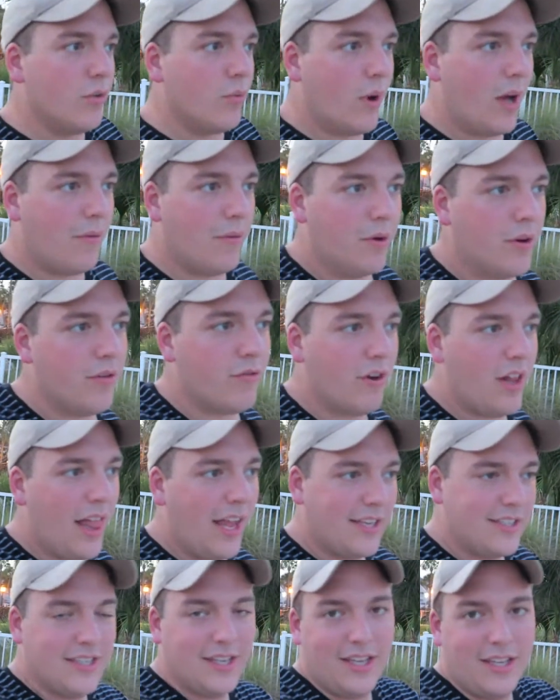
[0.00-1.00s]
While we were
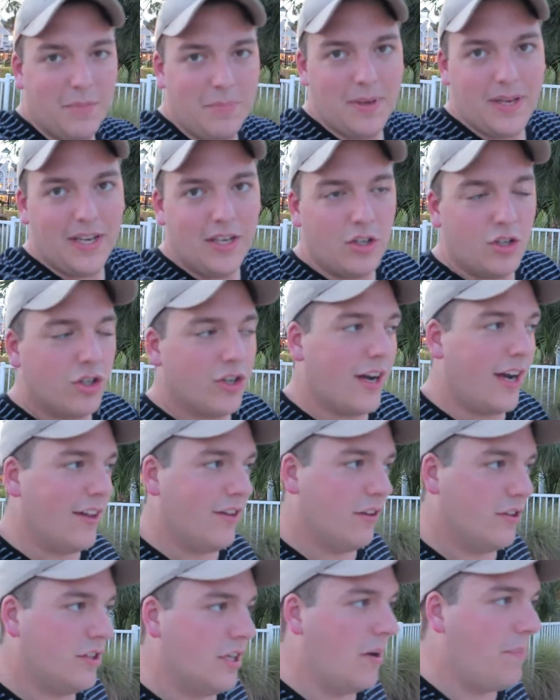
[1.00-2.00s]
relaxing on the beach, I
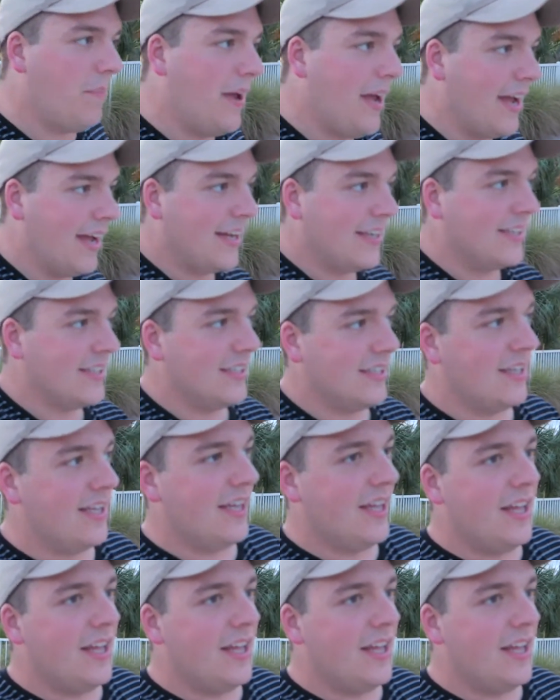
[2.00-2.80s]
looked up, and